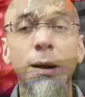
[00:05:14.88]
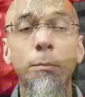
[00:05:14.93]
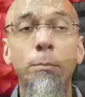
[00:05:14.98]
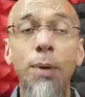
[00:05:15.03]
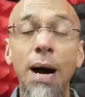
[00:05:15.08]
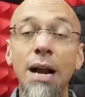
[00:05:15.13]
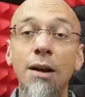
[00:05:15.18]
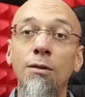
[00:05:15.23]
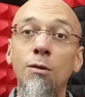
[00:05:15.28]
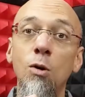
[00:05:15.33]

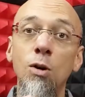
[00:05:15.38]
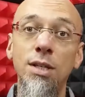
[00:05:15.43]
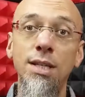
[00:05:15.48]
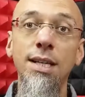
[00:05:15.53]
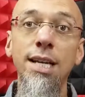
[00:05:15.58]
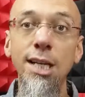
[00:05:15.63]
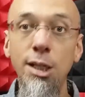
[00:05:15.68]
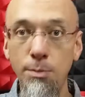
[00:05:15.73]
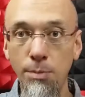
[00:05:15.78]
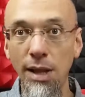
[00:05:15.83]
But of course,
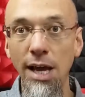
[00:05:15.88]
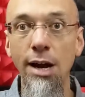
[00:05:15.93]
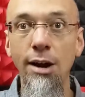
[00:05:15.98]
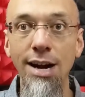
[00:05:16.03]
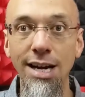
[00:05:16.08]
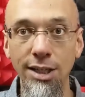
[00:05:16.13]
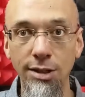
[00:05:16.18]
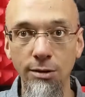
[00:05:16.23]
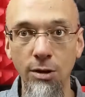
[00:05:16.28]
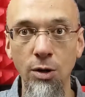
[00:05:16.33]
each player
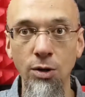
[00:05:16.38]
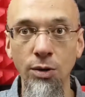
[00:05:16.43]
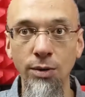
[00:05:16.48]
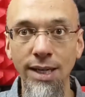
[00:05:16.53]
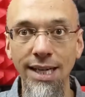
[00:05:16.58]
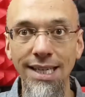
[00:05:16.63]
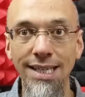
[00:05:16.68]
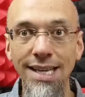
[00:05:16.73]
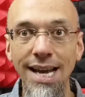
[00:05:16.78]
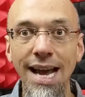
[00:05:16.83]
has their own
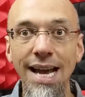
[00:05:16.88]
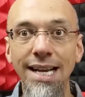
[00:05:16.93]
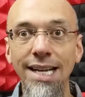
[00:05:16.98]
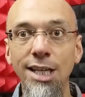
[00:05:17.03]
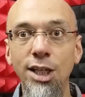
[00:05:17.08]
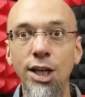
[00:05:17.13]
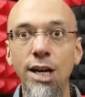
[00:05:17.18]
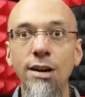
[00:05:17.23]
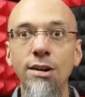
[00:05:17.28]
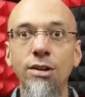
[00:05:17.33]
unique deck,
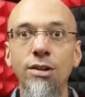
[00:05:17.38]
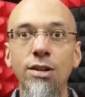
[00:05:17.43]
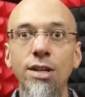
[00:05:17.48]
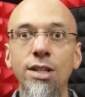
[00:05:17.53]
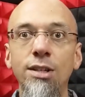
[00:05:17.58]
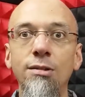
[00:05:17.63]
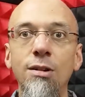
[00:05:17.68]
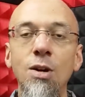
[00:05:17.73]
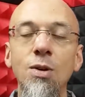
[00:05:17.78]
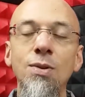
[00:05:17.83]
each character
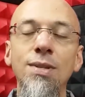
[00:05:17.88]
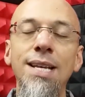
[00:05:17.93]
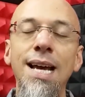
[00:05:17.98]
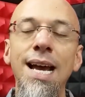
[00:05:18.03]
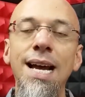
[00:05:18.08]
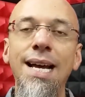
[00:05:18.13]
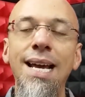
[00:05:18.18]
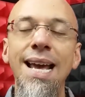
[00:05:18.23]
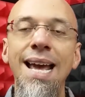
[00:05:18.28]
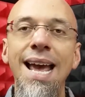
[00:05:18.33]
has their own
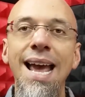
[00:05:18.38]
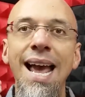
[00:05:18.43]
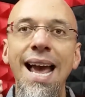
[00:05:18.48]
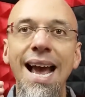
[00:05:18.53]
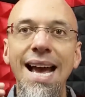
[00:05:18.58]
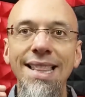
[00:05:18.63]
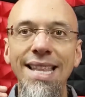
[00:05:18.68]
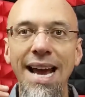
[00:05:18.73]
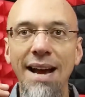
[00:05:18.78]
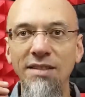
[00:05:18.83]
deck,
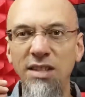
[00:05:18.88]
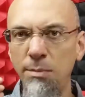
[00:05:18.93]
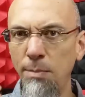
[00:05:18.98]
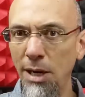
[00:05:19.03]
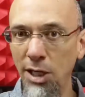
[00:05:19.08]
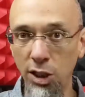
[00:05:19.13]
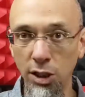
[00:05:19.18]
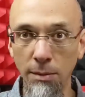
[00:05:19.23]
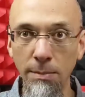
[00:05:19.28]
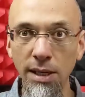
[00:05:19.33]
and they have
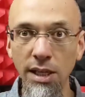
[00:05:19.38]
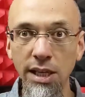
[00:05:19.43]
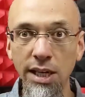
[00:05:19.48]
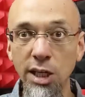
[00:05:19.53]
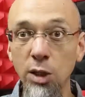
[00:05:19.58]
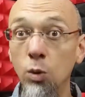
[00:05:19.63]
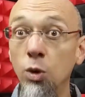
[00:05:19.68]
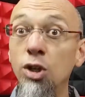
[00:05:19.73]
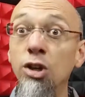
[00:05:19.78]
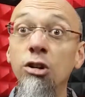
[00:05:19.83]
special
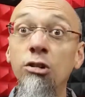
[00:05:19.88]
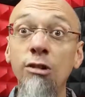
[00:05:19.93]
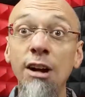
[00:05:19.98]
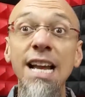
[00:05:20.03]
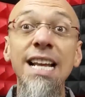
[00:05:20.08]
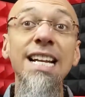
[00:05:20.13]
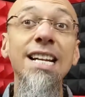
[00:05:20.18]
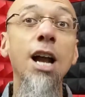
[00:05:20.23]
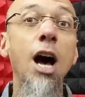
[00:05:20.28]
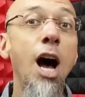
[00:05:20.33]
abilities, which are
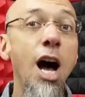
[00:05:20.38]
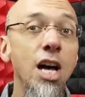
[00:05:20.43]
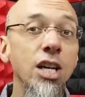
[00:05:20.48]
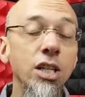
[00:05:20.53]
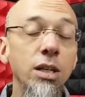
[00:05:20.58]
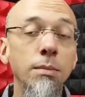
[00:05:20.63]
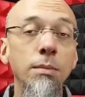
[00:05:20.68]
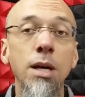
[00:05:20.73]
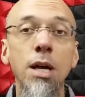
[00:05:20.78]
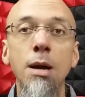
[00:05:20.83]
great and
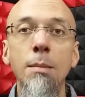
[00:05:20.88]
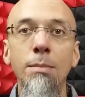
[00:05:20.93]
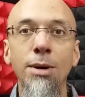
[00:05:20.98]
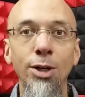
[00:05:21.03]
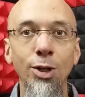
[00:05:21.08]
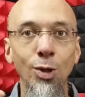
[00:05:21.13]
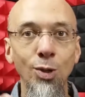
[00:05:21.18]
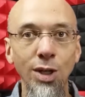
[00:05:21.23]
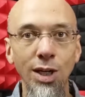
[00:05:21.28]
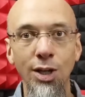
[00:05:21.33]
awesome,
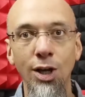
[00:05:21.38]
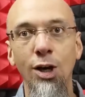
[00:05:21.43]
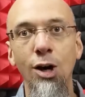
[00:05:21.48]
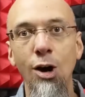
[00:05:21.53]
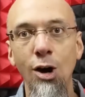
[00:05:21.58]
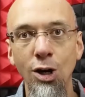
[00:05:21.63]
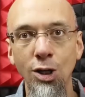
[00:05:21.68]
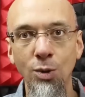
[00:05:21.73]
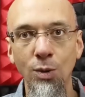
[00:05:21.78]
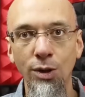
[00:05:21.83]
but usually the
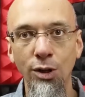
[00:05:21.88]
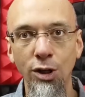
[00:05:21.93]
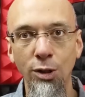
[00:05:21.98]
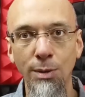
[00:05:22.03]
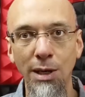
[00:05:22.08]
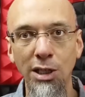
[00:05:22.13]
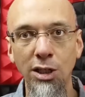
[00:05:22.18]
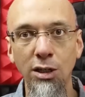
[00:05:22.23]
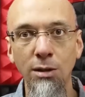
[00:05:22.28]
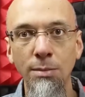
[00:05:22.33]
cards with your
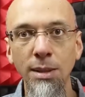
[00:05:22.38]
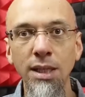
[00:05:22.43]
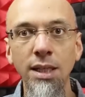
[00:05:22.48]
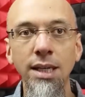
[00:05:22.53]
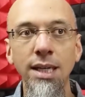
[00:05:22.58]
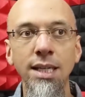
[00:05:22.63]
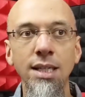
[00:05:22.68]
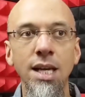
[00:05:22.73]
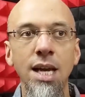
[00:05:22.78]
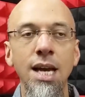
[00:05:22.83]
special
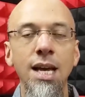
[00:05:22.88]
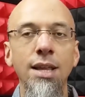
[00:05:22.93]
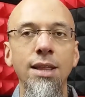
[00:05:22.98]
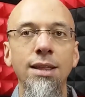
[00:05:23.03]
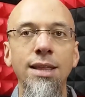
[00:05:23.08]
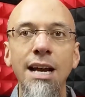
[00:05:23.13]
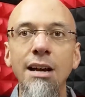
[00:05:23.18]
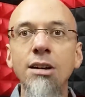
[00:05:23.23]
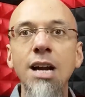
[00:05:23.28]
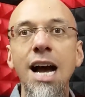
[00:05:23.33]
abilities,
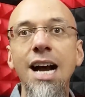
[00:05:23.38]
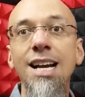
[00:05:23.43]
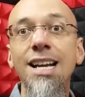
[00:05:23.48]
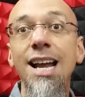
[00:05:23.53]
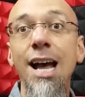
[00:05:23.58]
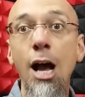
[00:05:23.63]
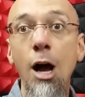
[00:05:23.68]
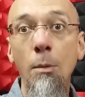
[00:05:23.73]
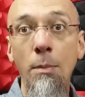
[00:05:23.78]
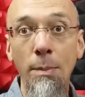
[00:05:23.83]
they're not
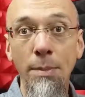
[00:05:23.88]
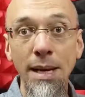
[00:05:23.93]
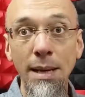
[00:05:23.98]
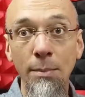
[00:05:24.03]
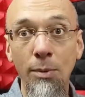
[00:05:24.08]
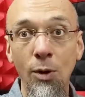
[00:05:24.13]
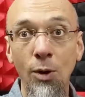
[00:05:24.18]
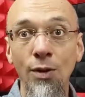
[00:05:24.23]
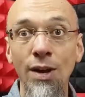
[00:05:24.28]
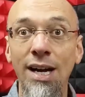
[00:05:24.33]
gonna help
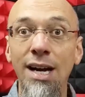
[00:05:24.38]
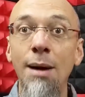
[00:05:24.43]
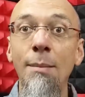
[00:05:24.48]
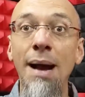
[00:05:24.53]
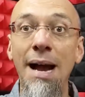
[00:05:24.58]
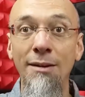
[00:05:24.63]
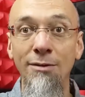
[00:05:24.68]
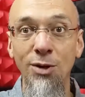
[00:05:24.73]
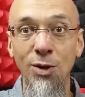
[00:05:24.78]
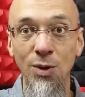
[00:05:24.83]
people that come
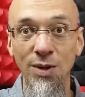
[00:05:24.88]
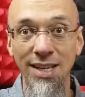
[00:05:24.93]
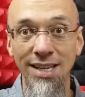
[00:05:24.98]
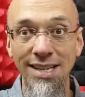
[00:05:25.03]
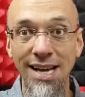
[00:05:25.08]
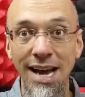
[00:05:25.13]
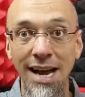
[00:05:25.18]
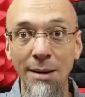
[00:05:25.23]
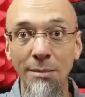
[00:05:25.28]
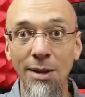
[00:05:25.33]
after you in the
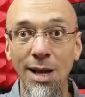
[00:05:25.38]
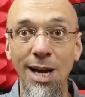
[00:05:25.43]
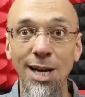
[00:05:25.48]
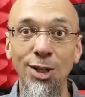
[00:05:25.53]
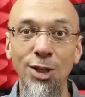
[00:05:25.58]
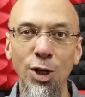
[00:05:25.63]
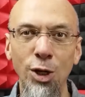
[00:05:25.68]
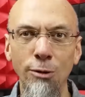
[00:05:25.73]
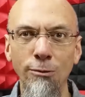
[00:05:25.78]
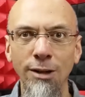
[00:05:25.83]

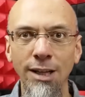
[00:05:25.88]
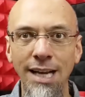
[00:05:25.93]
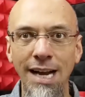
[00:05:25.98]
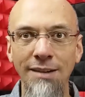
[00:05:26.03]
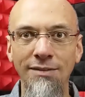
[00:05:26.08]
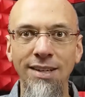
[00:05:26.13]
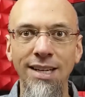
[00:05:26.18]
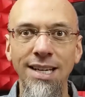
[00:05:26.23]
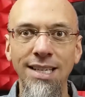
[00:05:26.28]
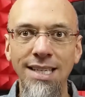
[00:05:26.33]
timeline. So you really
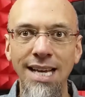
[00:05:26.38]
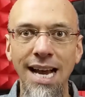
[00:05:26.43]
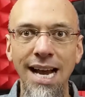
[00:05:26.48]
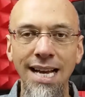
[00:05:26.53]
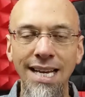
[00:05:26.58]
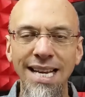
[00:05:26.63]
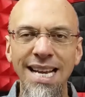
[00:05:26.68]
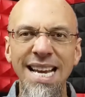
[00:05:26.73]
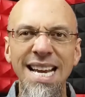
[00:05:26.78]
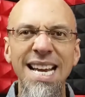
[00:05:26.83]
have to
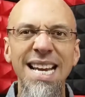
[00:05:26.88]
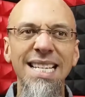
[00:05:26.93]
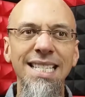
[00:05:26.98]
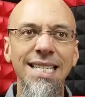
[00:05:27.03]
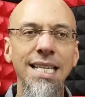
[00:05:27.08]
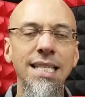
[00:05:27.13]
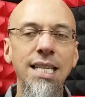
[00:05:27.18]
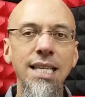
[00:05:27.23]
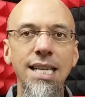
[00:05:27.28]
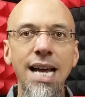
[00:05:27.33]
decide, is
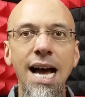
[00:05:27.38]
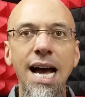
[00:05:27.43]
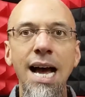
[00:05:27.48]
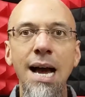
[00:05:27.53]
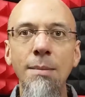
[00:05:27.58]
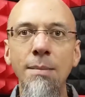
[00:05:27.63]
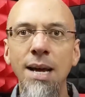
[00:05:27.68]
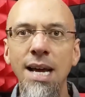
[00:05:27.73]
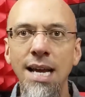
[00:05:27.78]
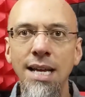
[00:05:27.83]
this the
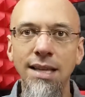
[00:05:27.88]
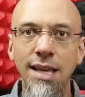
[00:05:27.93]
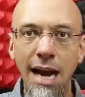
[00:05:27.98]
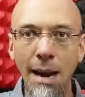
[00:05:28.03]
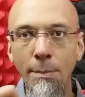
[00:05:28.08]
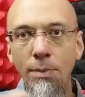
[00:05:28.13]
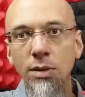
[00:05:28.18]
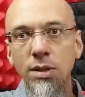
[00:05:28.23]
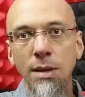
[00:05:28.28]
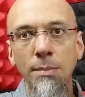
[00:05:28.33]
time that
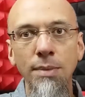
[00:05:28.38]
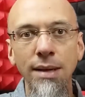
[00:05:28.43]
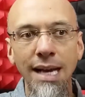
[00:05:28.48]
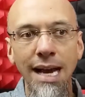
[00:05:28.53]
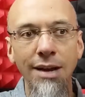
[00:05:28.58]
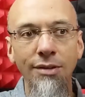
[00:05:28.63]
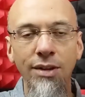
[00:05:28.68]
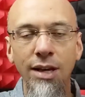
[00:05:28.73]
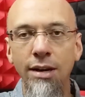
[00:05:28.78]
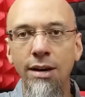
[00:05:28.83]
I put something
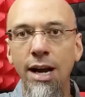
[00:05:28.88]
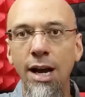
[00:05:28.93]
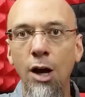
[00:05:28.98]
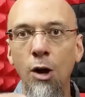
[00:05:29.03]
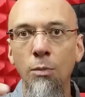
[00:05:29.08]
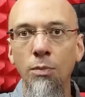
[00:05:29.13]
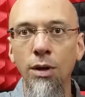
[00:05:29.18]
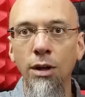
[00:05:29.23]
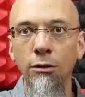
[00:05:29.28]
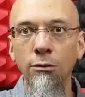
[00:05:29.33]
out there to
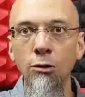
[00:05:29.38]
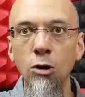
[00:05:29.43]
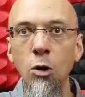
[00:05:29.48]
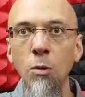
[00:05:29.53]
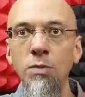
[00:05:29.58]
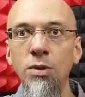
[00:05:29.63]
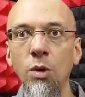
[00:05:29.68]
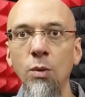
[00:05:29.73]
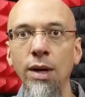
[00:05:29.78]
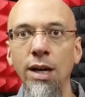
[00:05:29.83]
help the
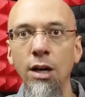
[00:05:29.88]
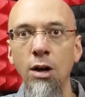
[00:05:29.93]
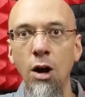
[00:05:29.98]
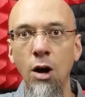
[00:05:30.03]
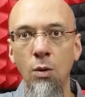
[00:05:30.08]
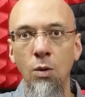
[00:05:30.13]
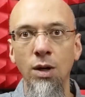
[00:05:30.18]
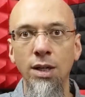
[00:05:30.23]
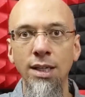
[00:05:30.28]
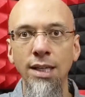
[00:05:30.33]
group so we can
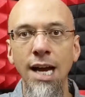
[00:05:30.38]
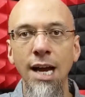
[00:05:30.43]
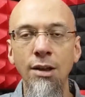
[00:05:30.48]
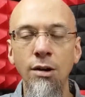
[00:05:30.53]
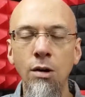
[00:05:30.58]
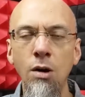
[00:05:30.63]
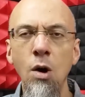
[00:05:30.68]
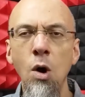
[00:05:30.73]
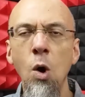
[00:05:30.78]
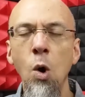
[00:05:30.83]
all work
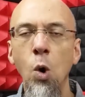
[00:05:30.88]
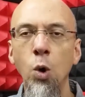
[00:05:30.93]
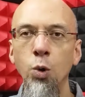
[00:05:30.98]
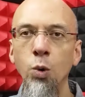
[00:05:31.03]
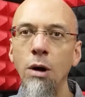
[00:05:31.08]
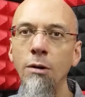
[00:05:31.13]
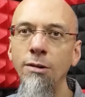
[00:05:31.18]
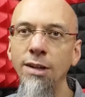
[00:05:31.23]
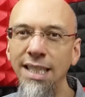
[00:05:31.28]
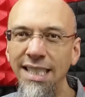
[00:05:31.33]
together, or
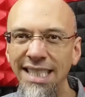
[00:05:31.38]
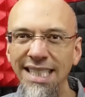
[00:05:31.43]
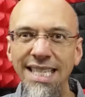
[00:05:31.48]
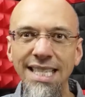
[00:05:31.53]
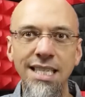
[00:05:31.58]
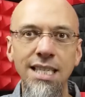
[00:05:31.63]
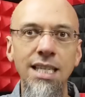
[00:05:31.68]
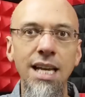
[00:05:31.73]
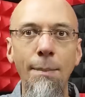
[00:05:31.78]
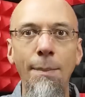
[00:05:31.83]
do I really need to
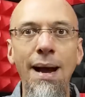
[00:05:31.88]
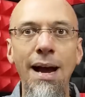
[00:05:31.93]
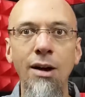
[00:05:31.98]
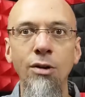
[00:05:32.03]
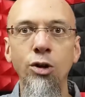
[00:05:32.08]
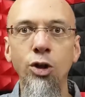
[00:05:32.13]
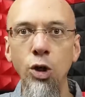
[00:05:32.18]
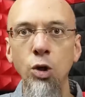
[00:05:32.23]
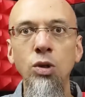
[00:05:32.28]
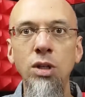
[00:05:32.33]
step
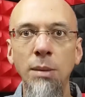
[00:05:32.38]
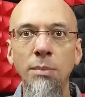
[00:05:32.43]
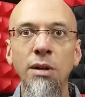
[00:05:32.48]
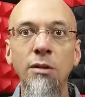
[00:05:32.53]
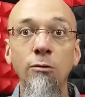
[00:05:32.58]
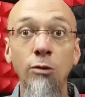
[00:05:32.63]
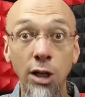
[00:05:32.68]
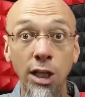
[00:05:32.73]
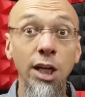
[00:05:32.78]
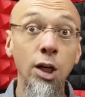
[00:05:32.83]
out, do
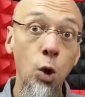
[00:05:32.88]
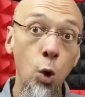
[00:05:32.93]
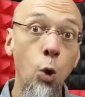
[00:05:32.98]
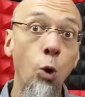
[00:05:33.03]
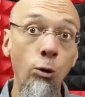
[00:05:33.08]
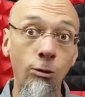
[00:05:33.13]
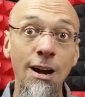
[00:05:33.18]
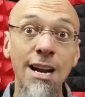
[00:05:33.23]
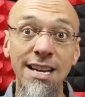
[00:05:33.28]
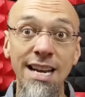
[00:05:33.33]
something really
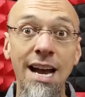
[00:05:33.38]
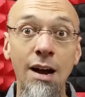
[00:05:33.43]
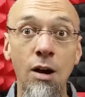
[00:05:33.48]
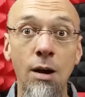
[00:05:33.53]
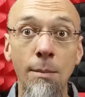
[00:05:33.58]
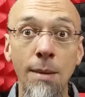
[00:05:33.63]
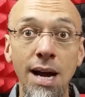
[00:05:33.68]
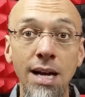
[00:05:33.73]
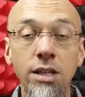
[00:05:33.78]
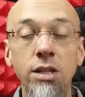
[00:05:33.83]
cool right now
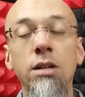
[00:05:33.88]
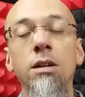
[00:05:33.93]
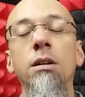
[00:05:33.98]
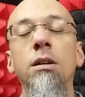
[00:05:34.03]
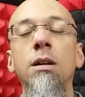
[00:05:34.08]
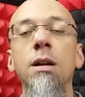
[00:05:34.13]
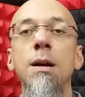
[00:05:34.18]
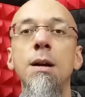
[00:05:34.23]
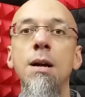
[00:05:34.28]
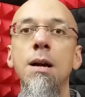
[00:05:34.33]
on my
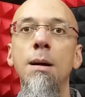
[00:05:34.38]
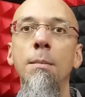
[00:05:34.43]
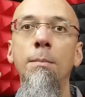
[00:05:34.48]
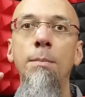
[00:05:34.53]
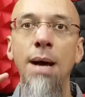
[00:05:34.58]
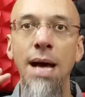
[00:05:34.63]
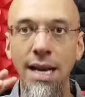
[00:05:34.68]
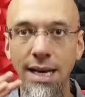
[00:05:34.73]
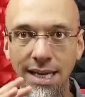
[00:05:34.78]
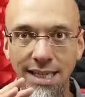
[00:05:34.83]
turn,
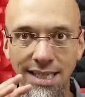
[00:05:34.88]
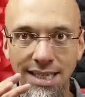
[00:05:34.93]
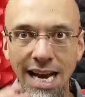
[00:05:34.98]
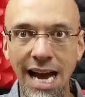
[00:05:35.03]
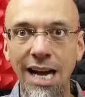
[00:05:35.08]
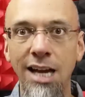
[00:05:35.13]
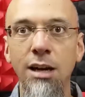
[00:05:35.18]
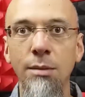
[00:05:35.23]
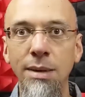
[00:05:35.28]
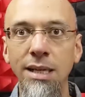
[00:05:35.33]
but it's
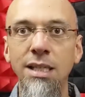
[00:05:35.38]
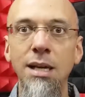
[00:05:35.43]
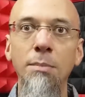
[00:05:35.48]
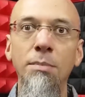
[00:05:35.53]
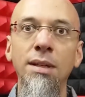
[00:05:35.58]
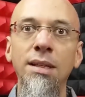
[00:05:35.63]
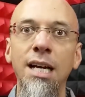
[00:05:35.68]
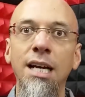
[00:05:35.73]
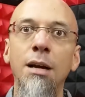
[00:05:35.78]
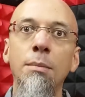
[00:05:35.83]
not gonna be
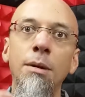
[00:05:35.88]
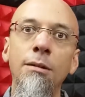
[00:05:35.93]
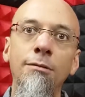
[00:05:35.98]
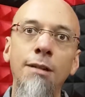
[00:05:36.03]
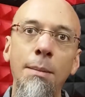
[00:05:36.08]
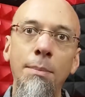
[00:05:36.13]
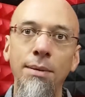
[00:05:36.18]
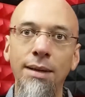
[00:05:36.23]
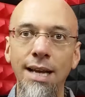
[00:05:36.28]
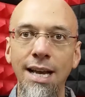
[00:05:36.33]
something that can be
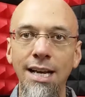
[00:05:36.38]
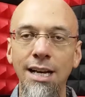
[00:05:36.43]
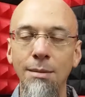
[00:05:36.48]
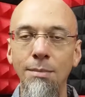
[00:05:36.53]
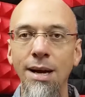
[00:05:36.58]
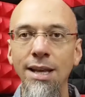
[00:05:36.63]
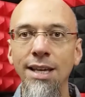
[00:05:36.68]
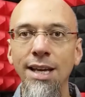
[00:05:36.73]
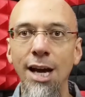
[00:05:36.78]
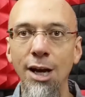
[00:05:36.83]
replicated
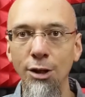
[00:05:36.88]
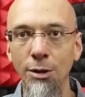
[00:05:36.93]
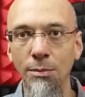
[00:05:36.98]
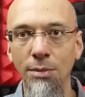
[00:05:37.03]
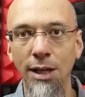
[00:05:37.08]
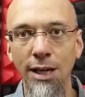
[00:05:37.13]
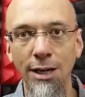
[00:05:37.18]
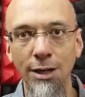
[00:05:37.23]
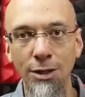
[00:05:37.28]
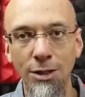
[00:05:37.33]
by the other
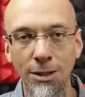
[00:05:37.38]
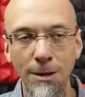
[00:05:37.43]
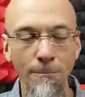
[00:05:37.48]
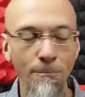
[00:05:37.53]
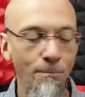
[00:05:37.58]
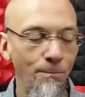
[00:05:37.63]
players.